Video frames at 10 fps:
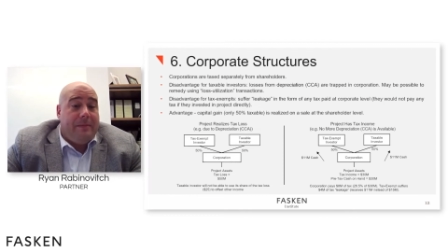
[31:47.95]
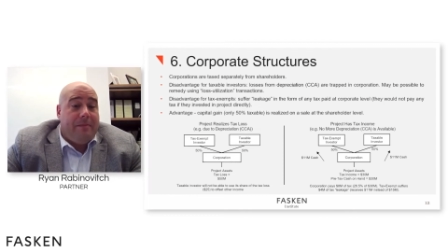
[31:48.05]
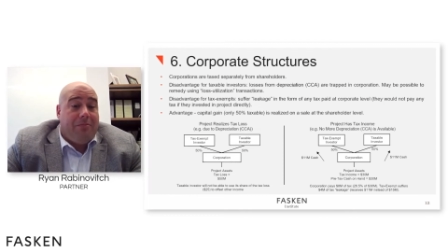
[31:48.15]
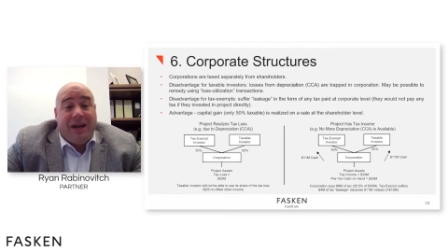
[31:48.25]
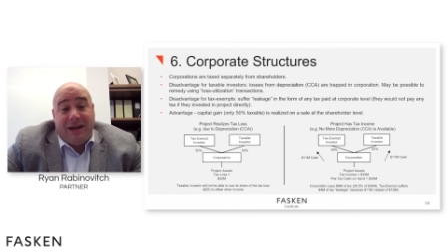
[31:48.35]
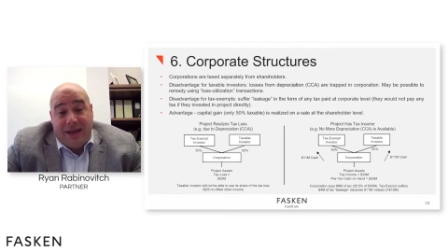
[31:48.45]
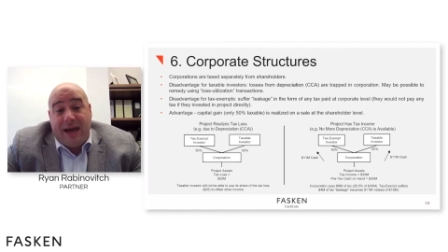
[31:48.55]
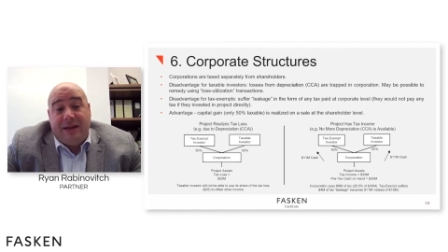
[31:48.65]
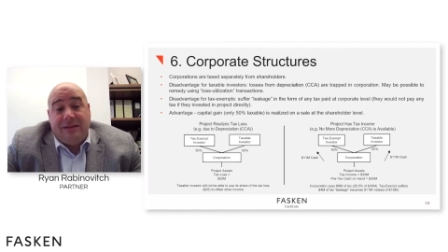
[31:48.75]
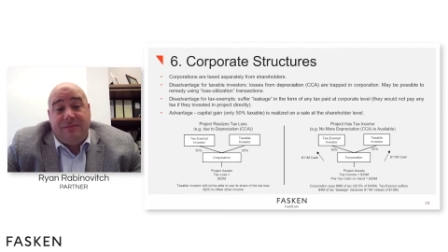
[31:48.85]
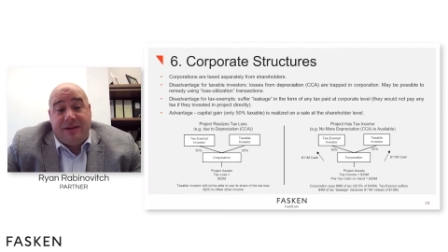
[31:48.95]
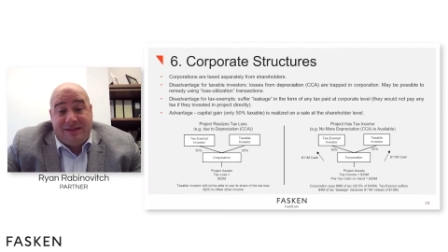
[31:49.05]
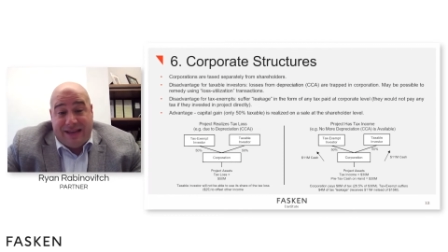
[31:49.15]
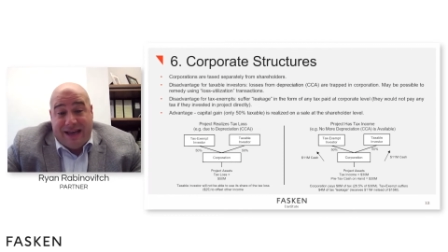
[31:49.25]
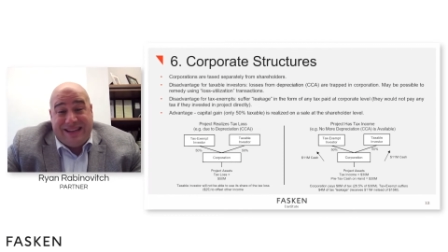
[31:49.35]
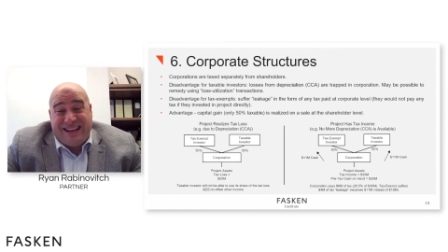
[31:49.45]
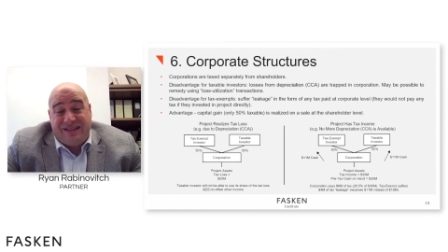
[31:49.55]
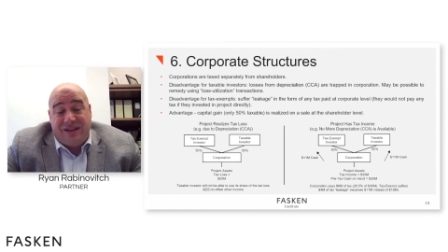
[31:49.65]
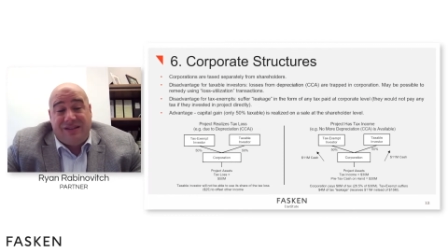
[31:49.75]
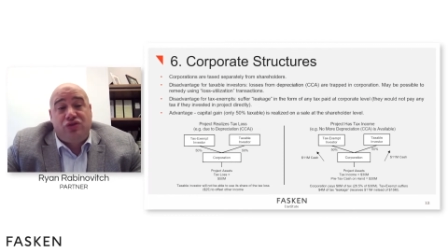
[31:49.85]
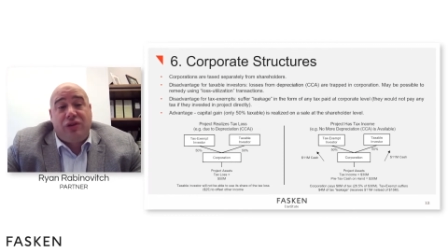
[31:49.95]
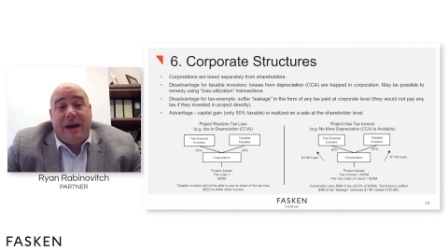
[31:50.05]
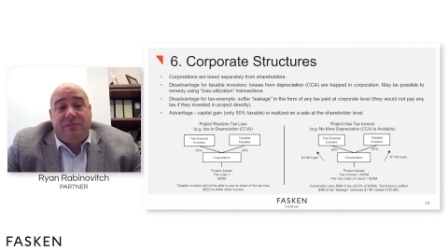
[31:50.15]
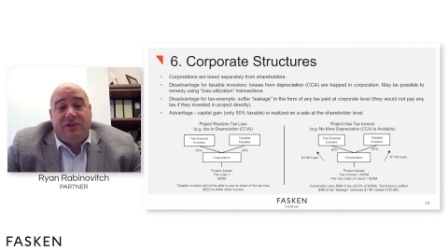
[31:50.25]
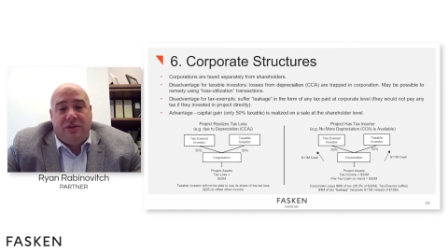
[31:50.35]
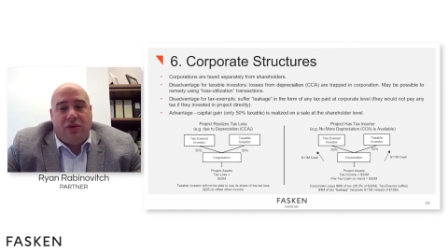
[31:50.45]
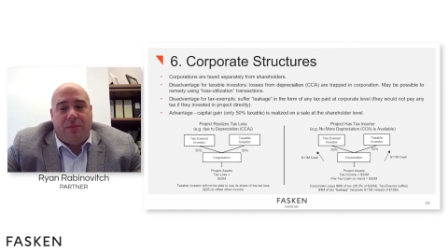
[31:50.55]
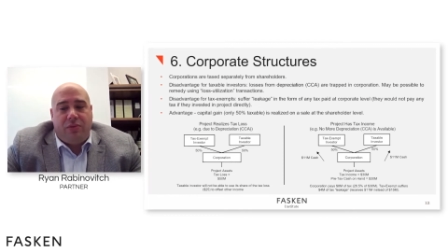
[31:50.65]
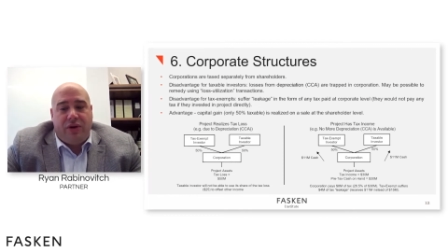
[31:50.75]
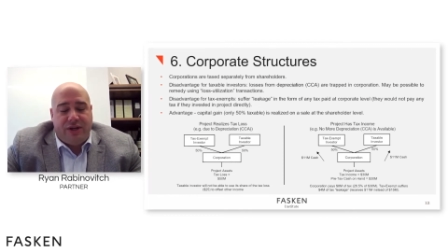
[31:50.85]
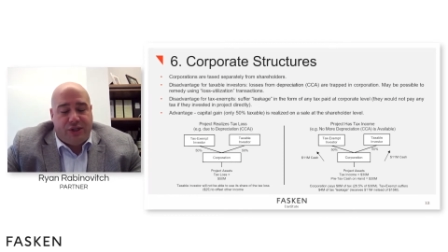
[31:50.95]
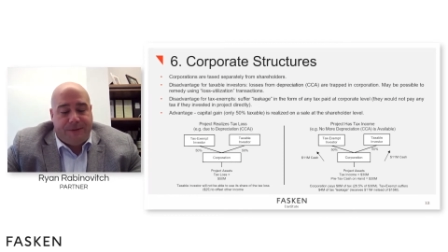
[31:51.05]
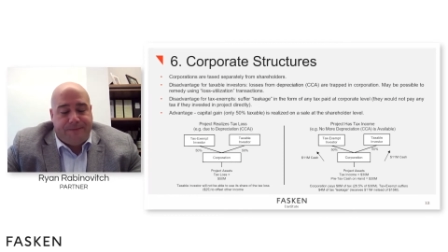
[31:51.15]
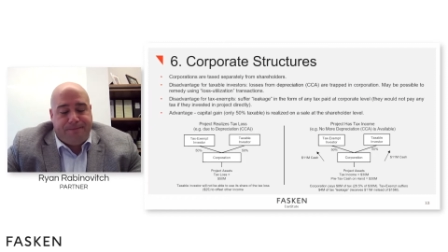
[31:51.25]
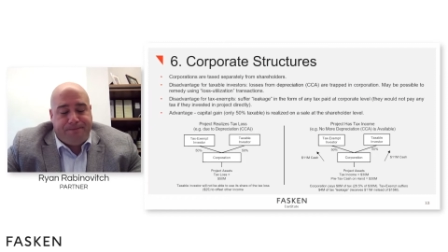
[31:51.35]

but it can't because that tax loss is trapped in the corporation.